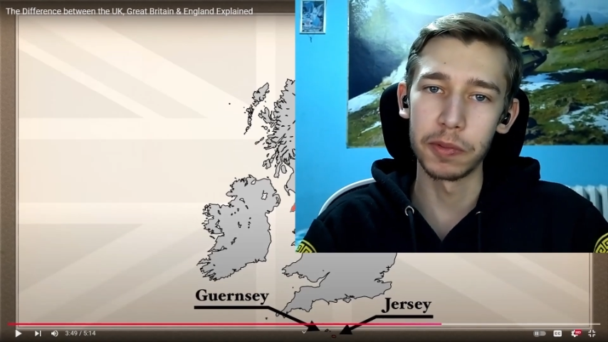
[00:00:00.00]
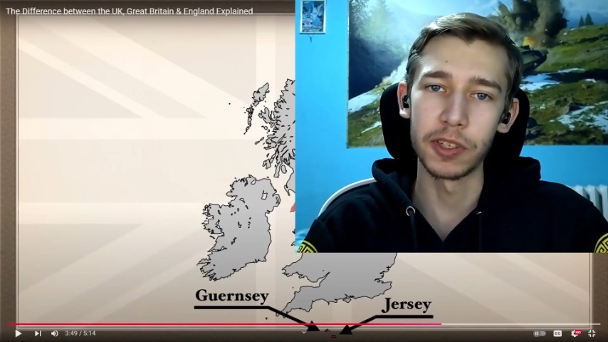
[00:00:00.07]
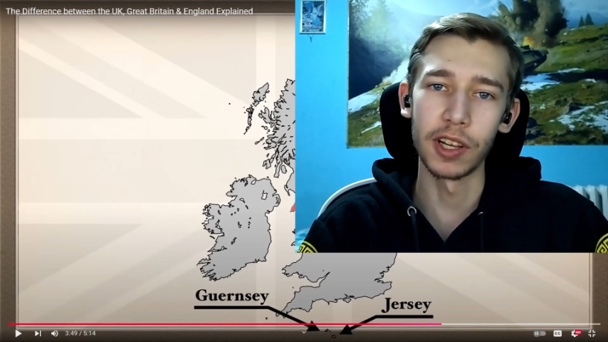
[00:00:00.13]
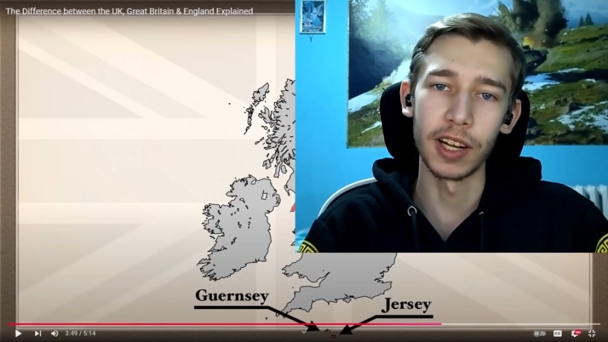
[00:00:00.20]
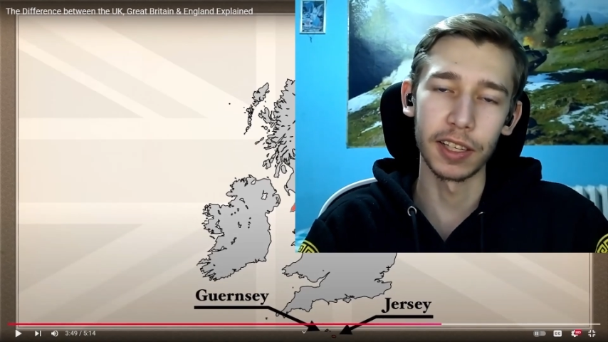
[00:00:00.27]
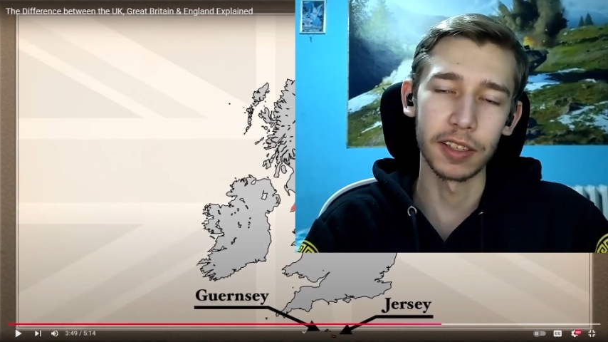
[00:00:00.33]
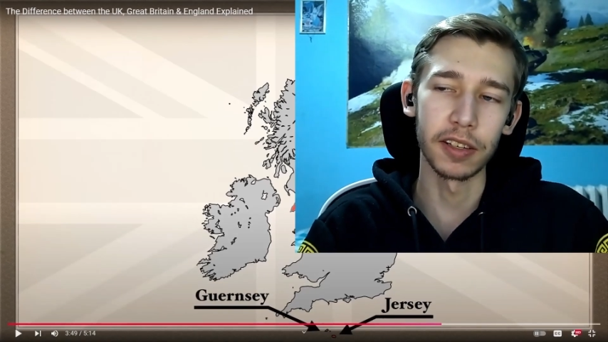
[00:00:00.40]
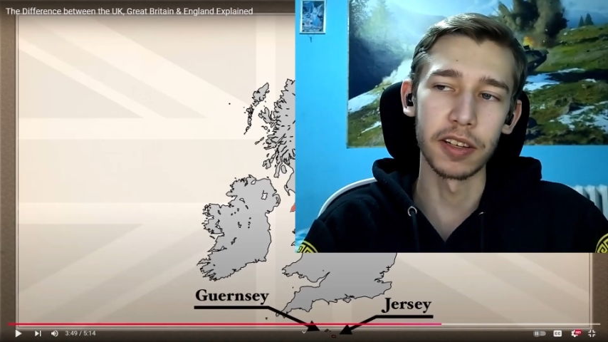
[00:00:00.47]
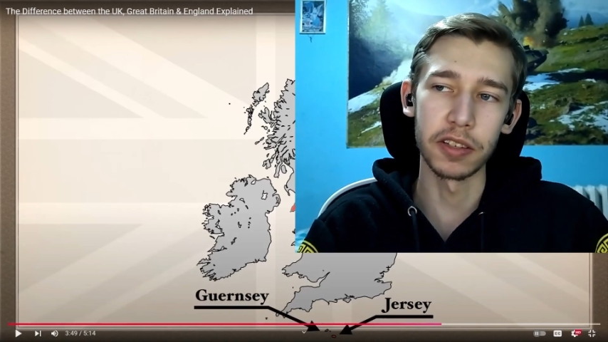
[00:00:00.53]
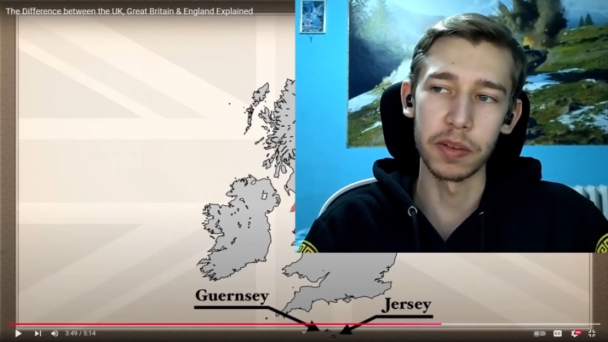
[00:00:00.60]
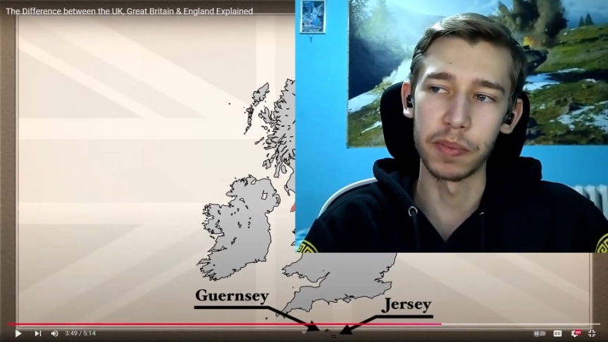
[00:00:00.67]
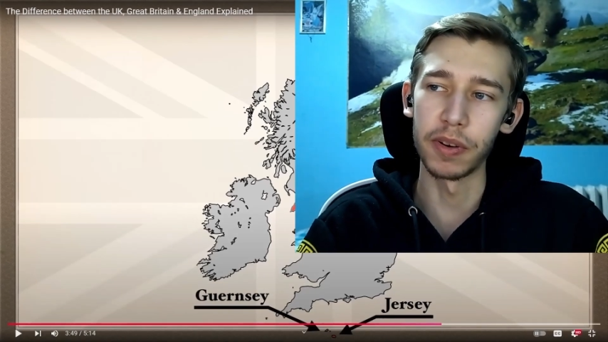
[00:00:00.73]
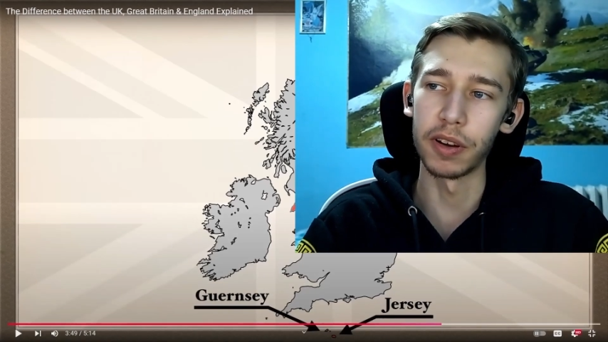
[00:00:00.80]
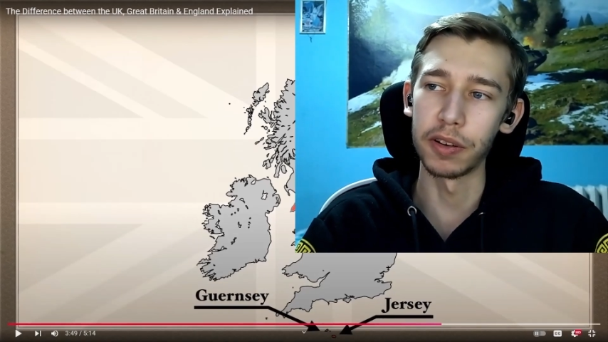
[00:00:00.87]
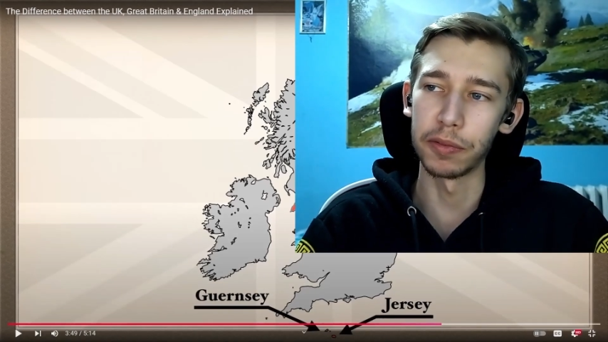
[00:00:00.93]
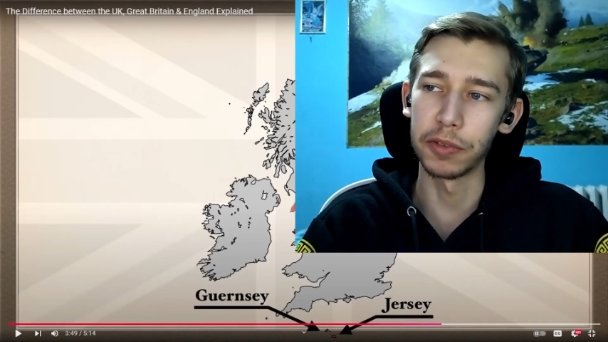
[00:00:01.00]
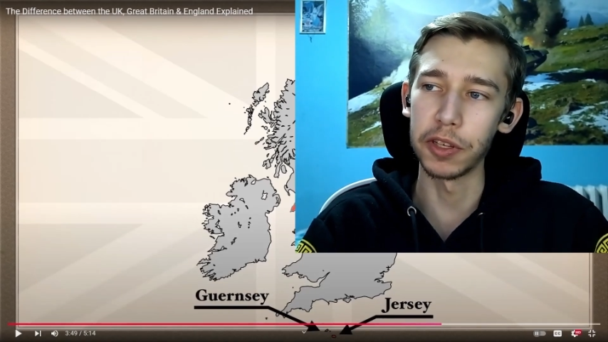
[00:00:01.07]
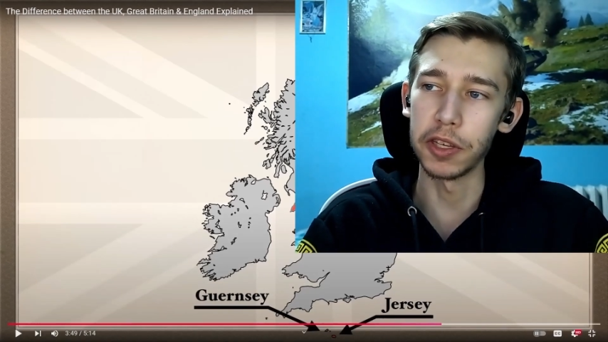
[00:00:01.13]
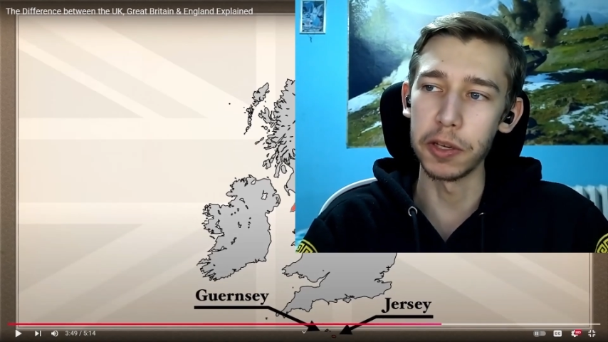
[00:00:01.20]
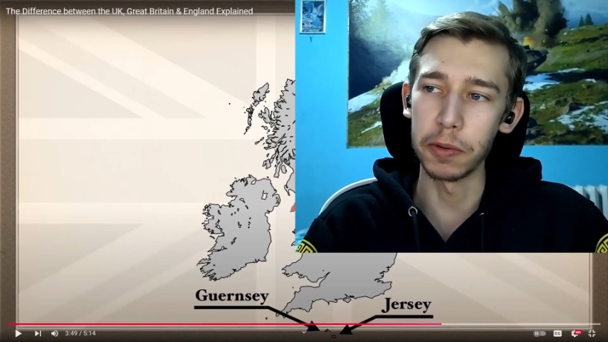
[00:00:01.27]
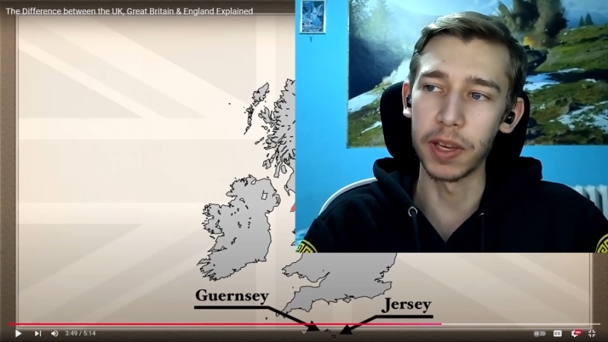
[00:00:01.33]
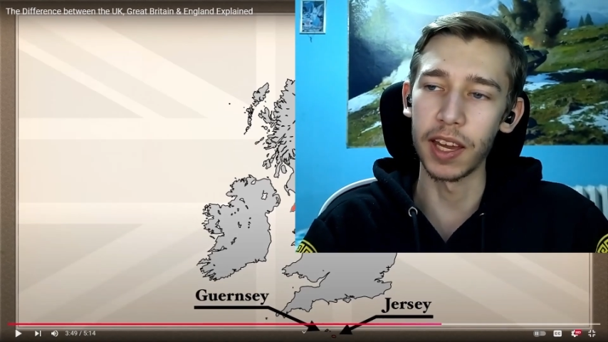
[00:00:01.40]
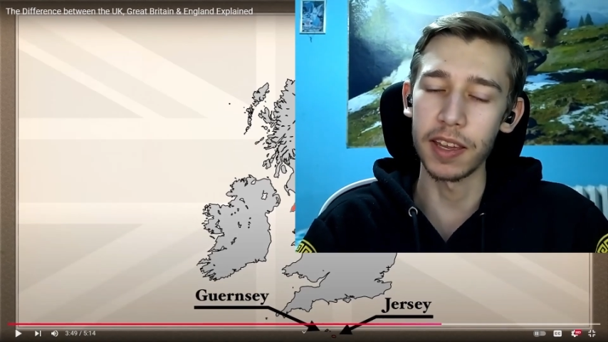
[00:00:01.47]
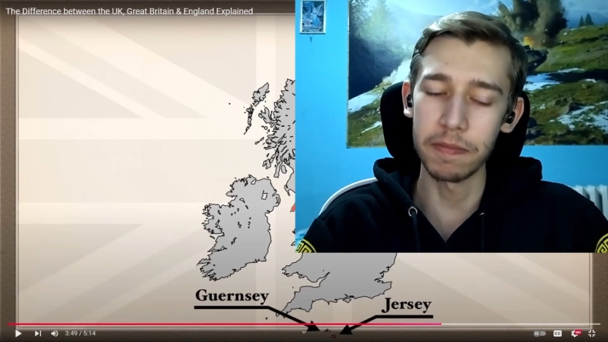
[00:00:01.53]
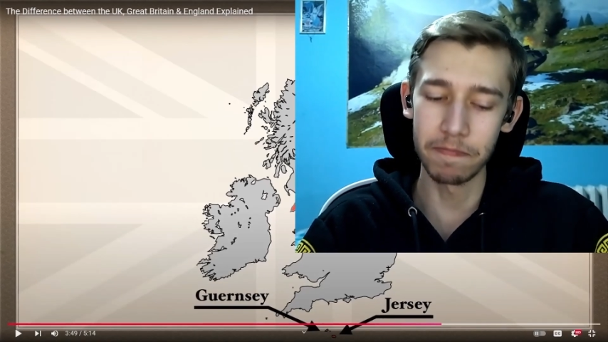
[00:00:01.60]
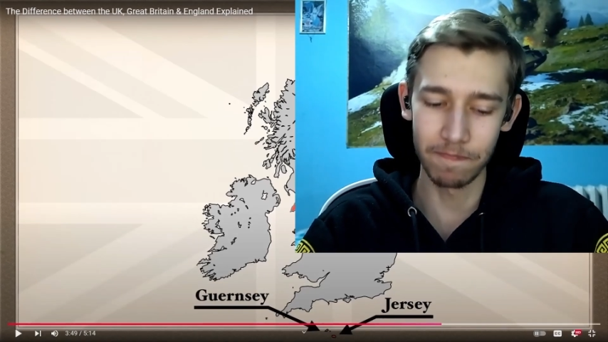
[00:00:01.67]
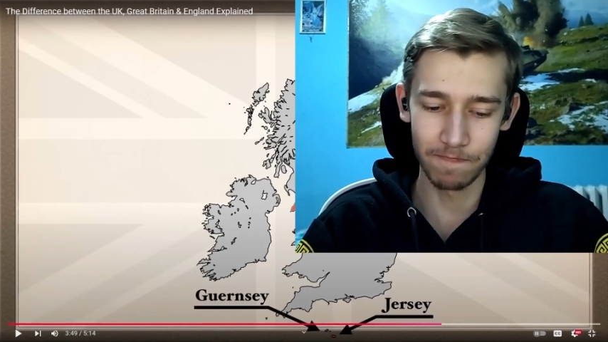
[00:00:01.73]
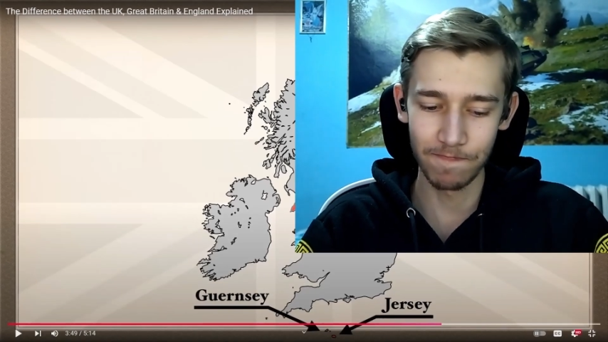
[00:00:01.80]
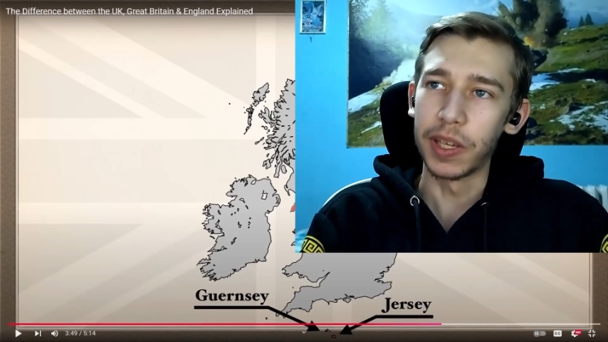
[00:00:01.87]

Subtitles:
selected as a part of the UK.